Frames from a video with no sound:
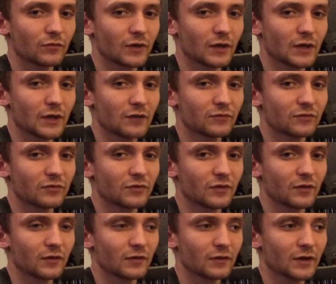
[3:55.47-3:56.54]
against
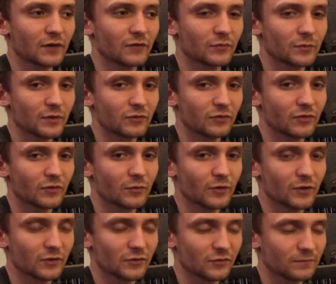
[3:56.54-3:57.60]
the government in some
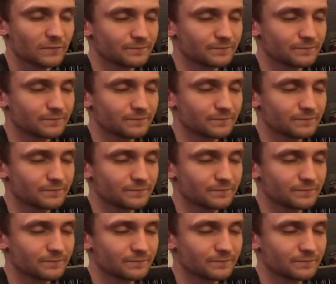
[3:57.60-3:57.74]
ways,